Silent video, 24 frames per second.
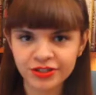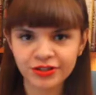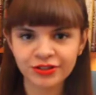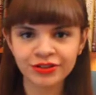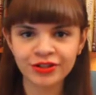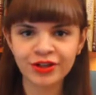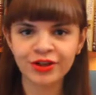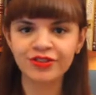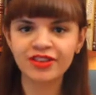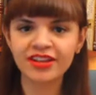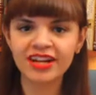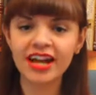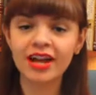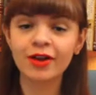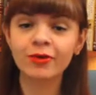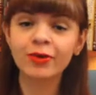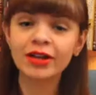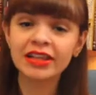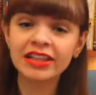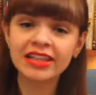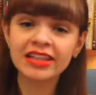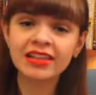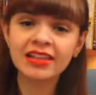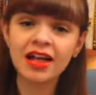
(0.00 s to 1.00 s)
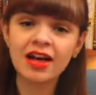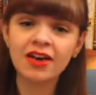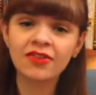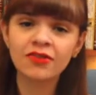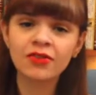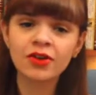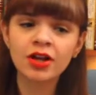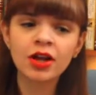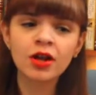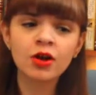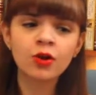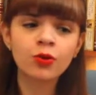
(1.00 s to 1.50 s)
you'll know that I really
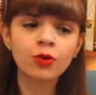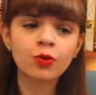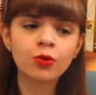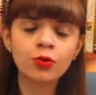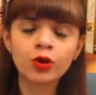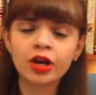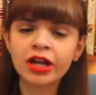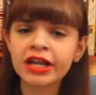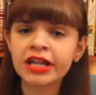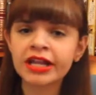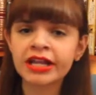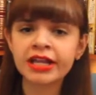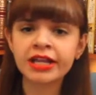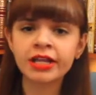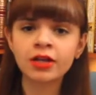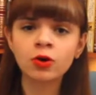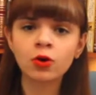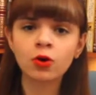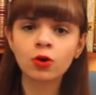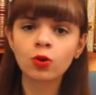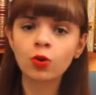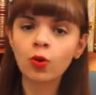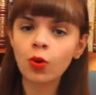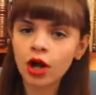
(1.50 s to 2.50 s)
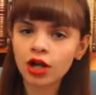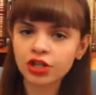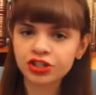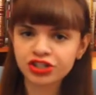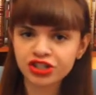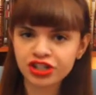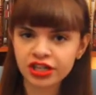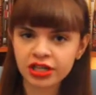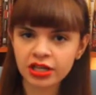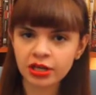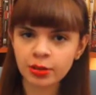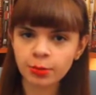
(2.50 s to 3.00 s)
love reading or
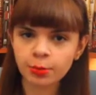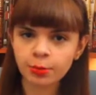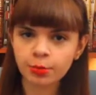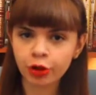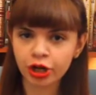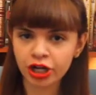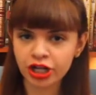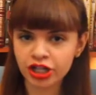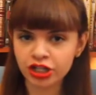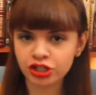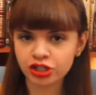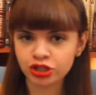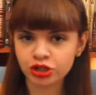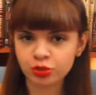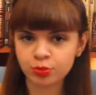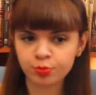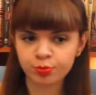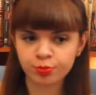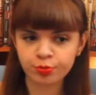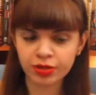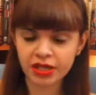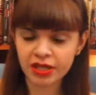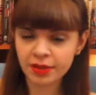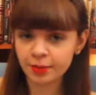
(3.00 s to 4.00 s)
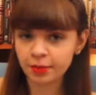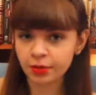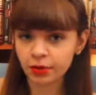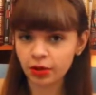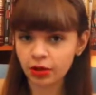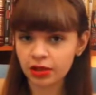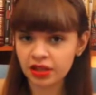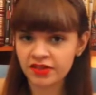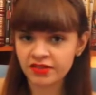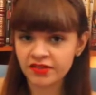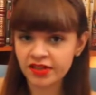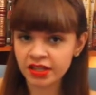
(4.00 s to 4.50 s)
watching British
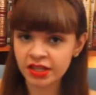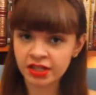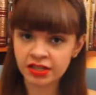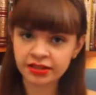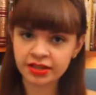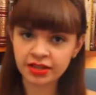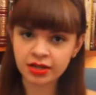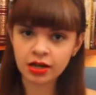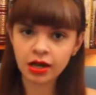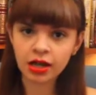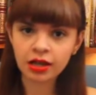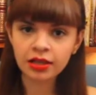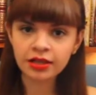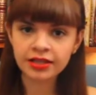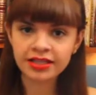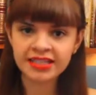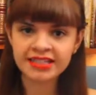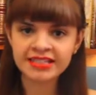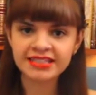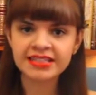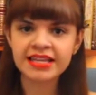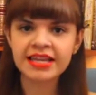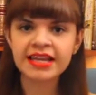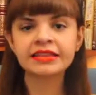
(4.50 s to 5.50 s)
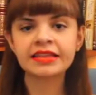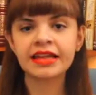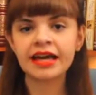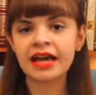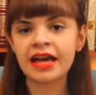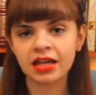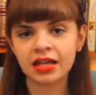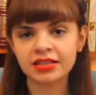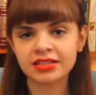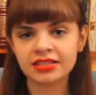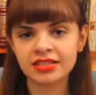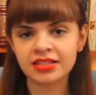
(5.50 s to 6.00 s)
people living in the colonies in the
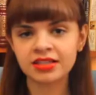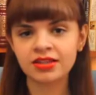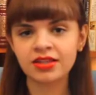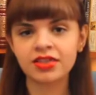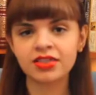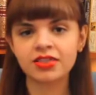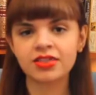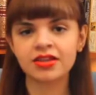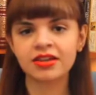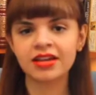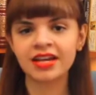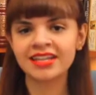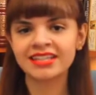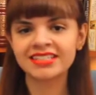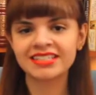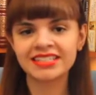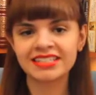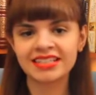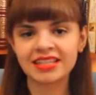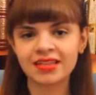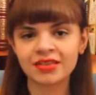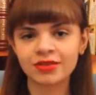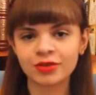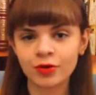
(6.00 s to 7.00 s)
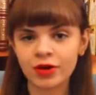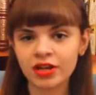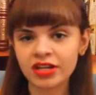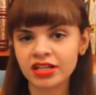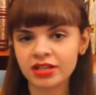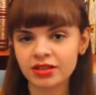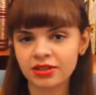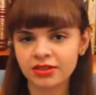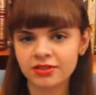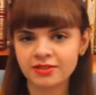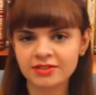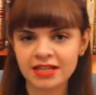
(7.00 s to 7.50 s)
18th, 19th and
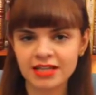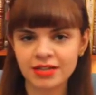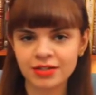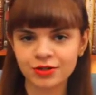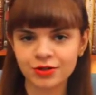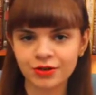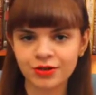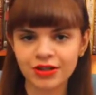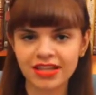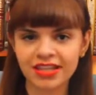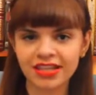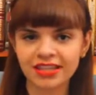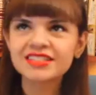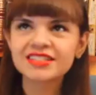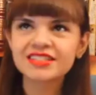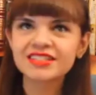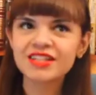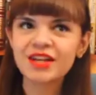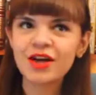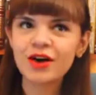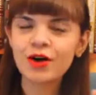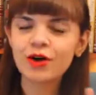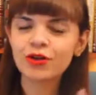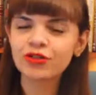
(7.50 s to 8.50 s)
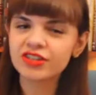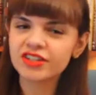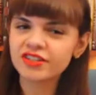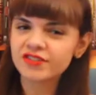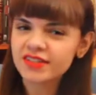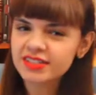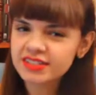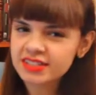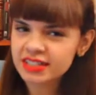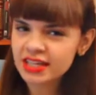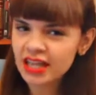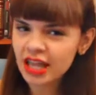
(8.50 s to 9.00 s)
20th century. So this
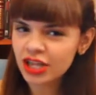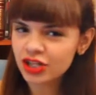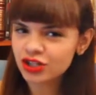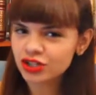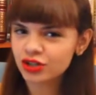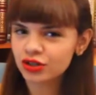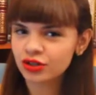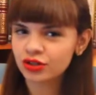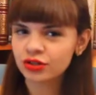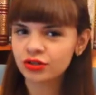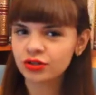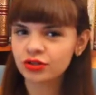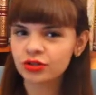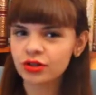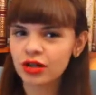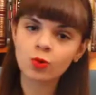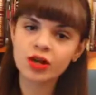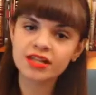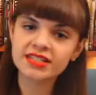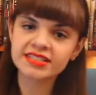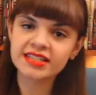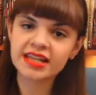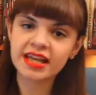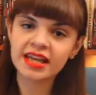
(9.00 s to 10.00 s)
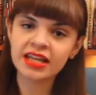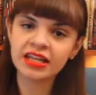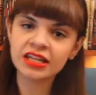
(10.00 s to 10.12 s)
fascination was the